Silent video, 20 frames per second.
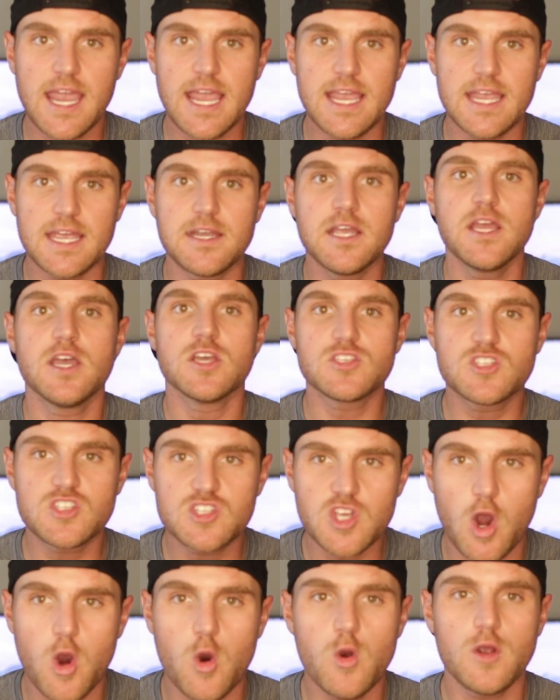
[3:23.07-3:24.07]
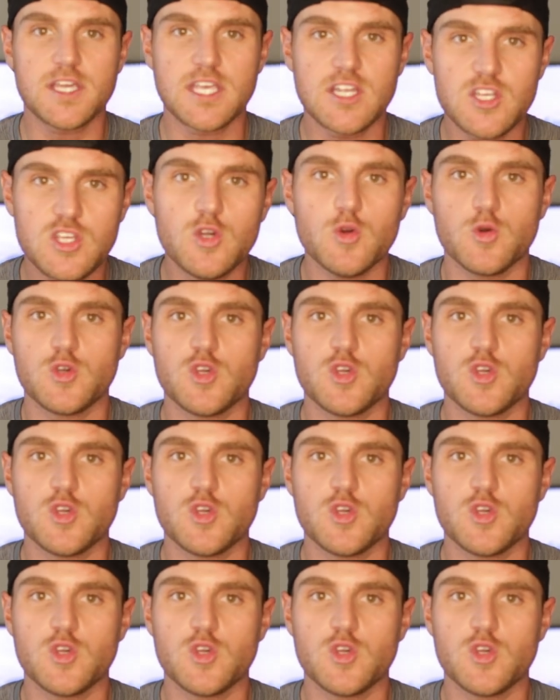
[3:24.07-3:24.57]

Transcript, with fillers: and so can you.